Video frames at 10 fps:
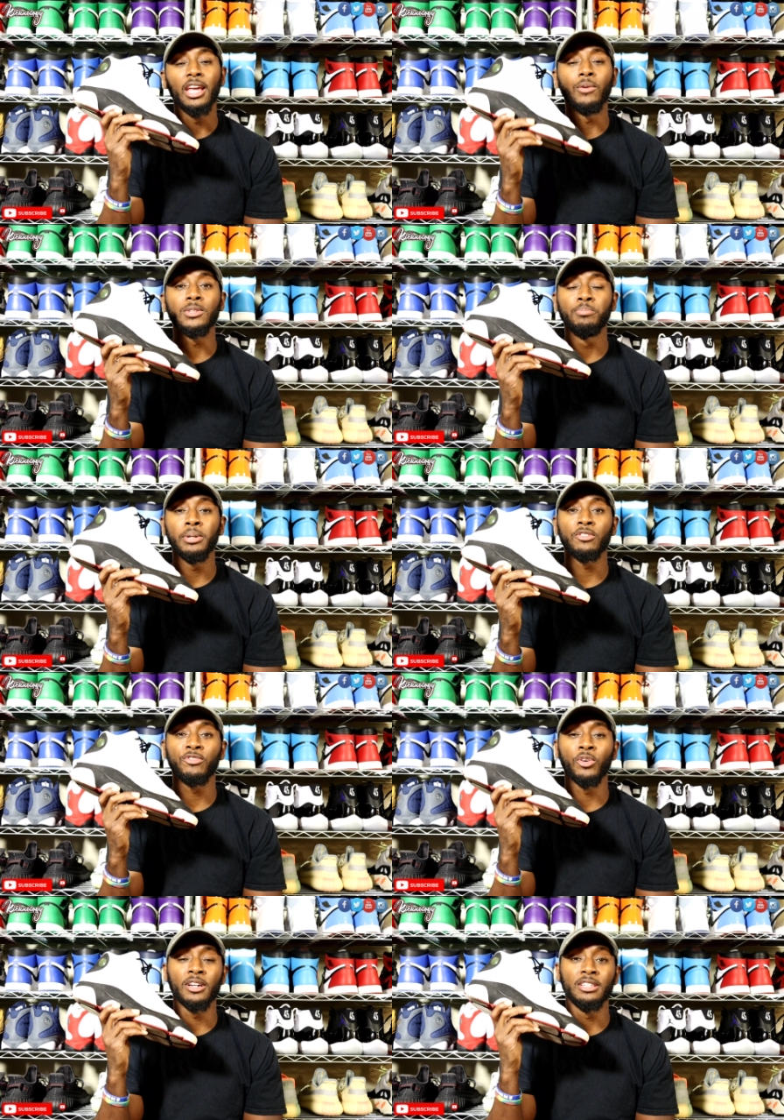it was built
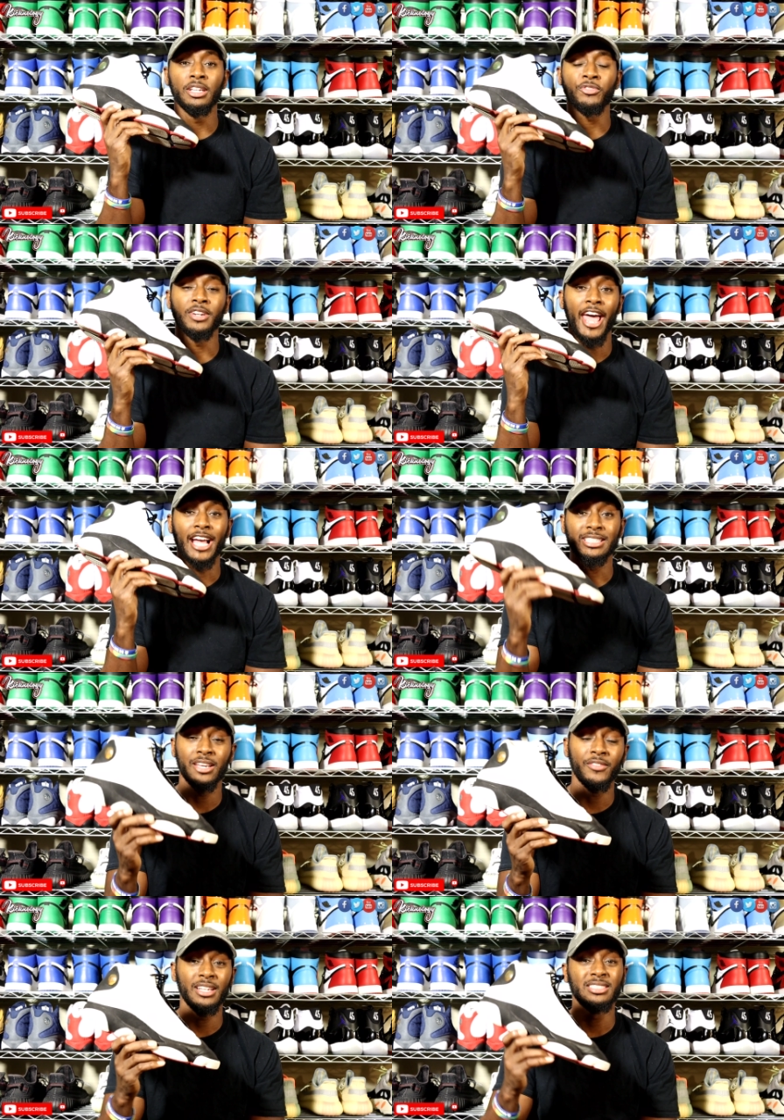for different
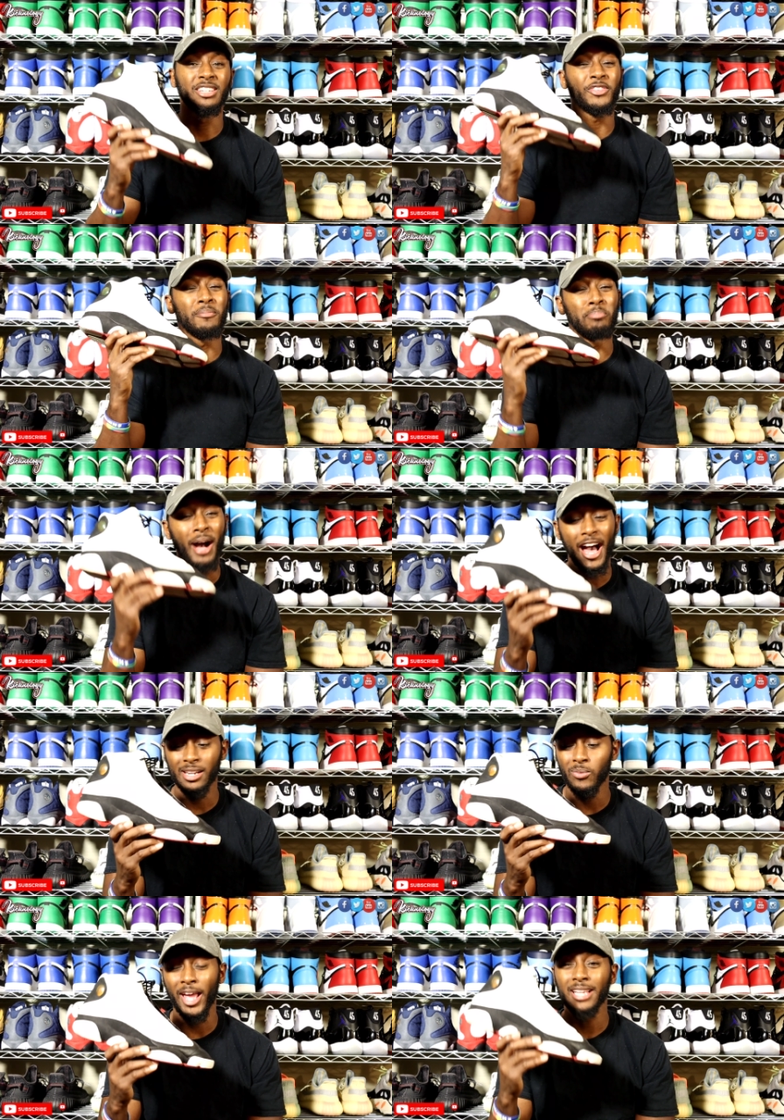activities, different
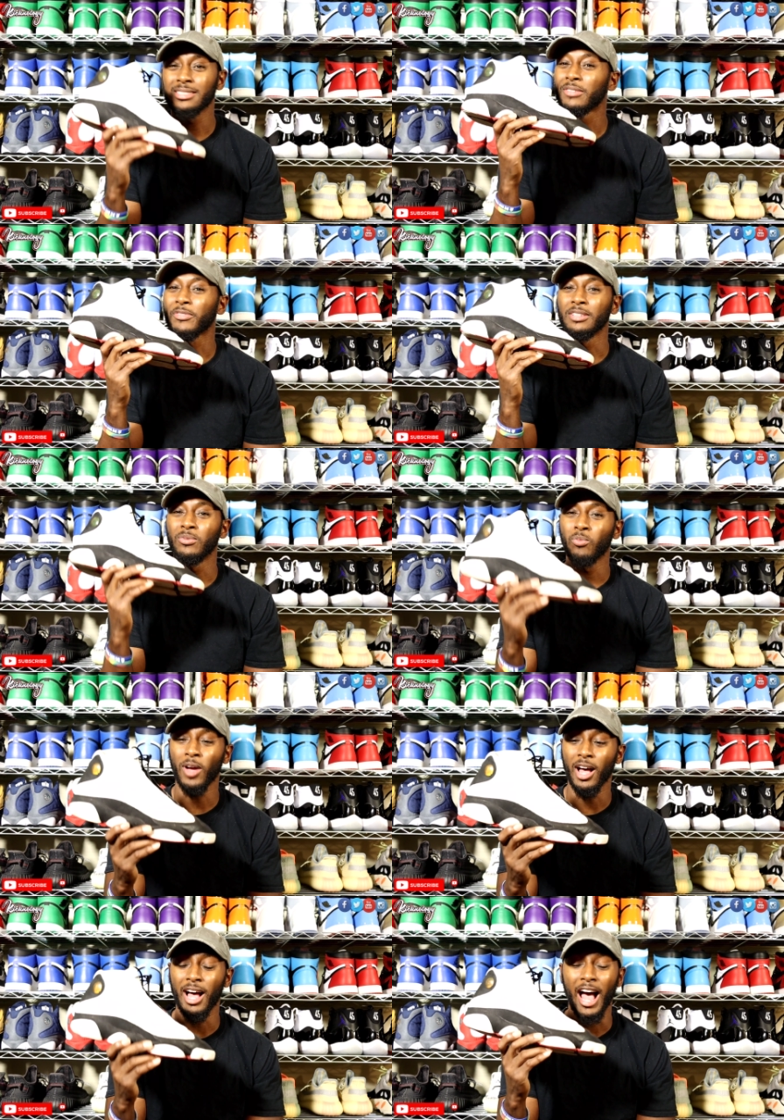body weights, different
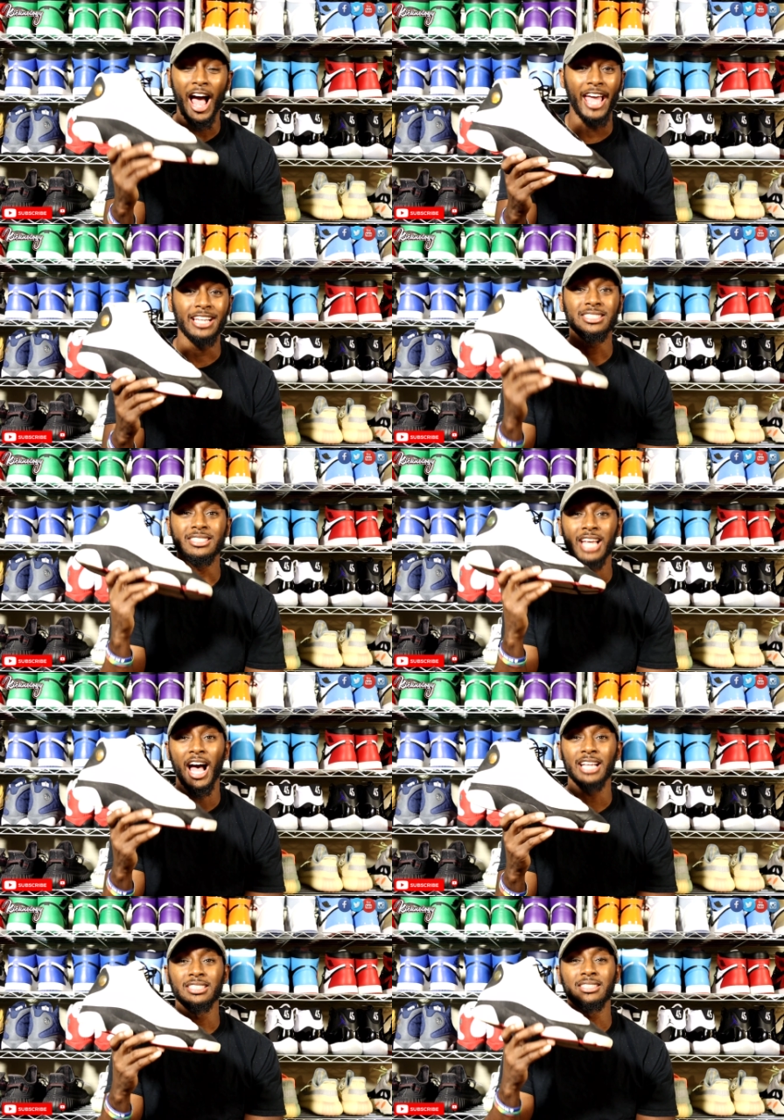uh, heights,
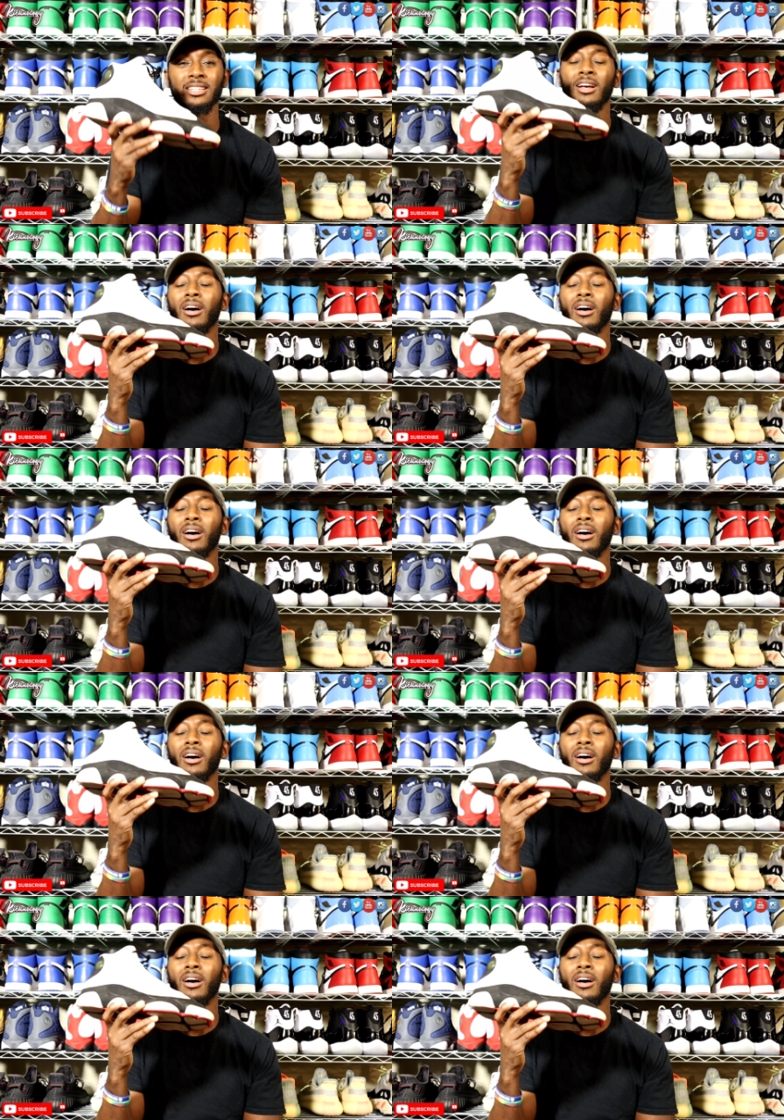sizes.